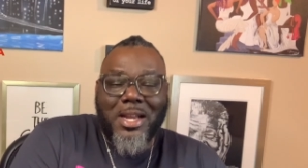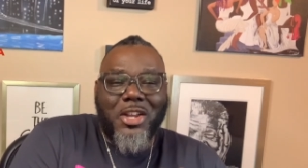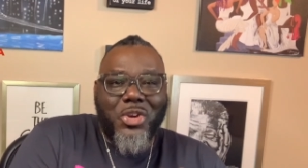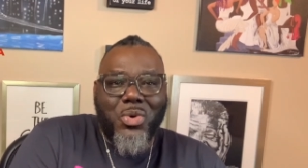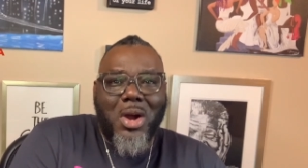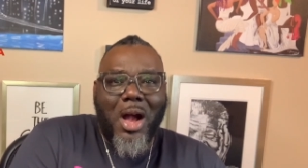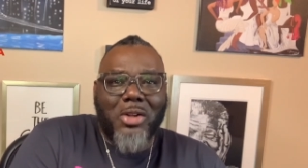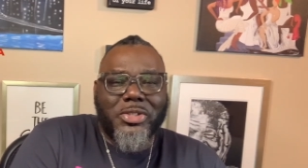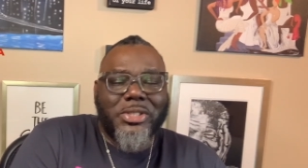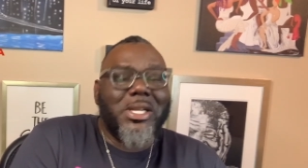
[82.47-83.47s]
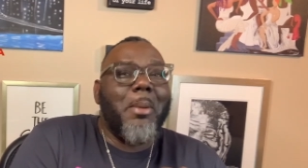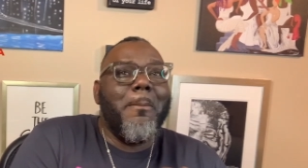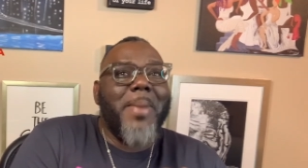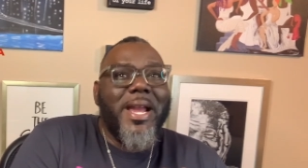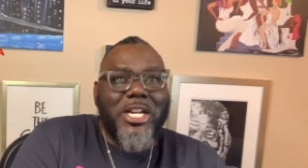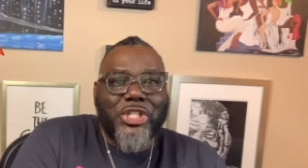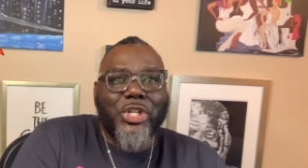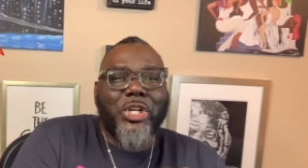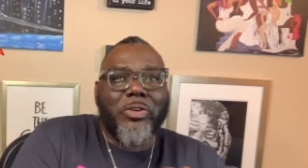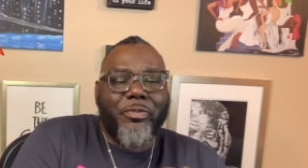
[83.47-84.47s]
You caused major
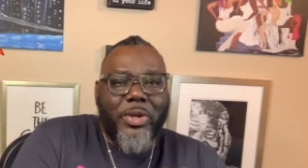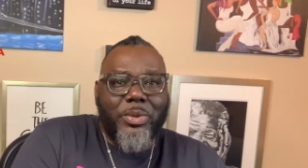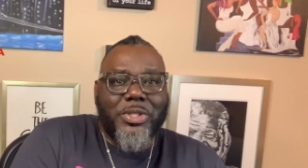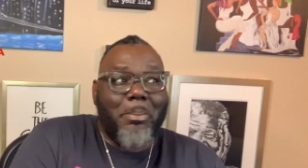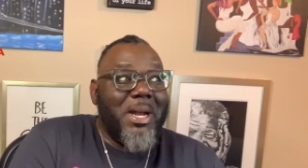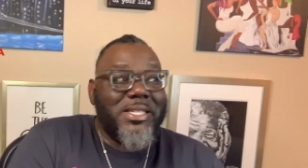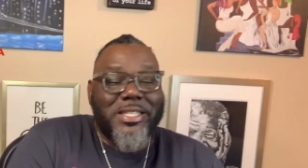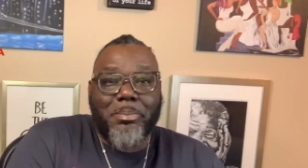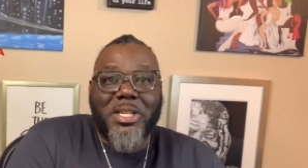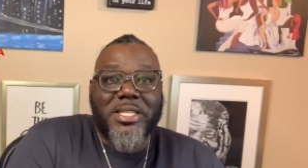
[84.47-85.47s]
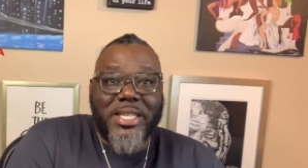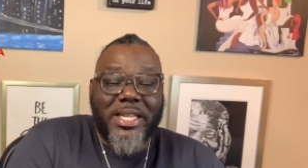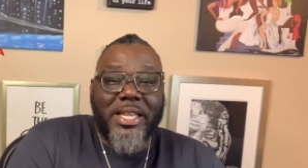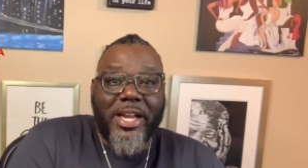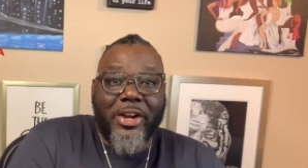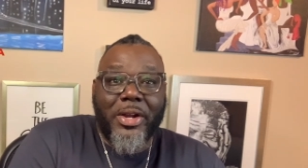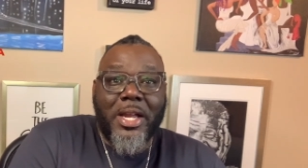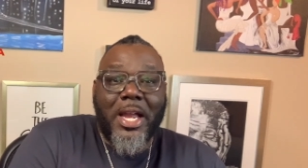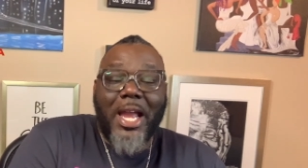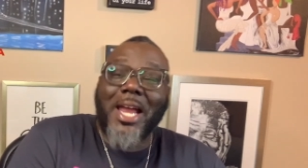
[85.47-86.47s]
confusion by simply sitting there
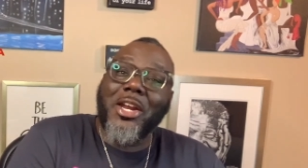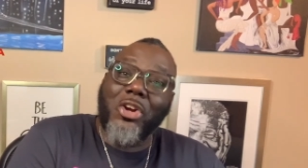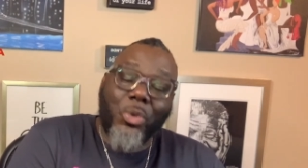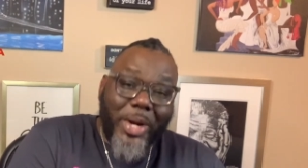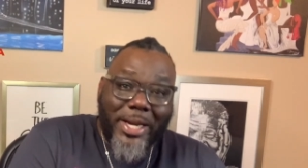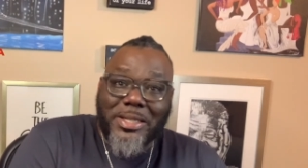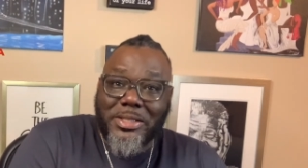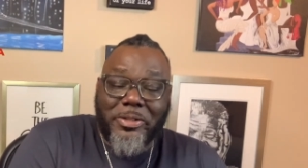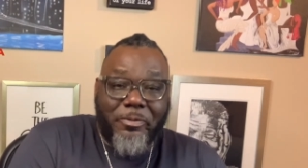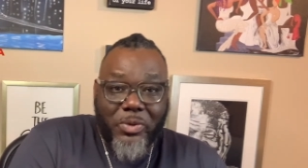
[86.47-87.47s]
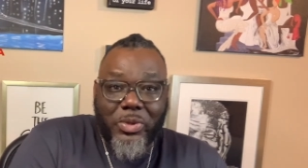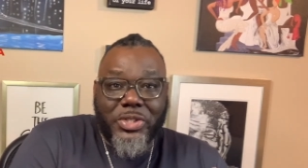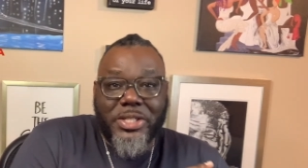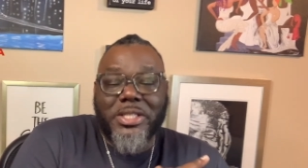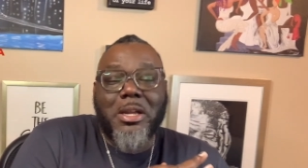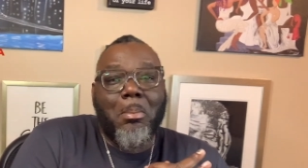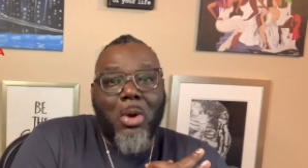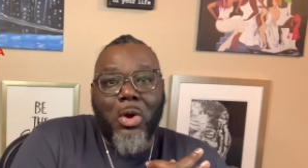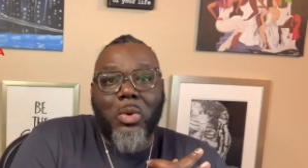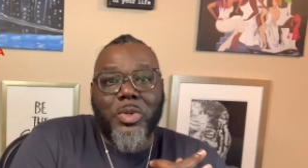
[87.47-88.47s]
and agreeing to the foolishness that
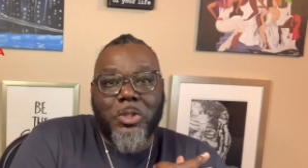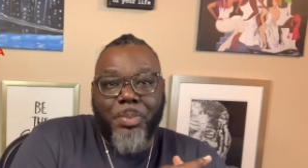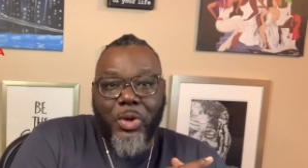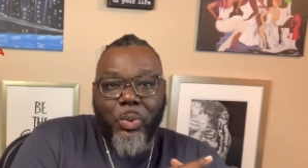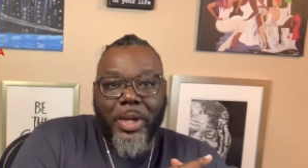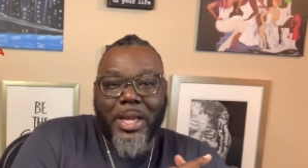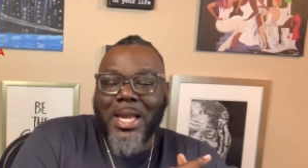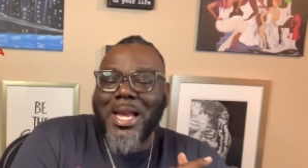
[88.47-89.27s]
Marlo was spewing.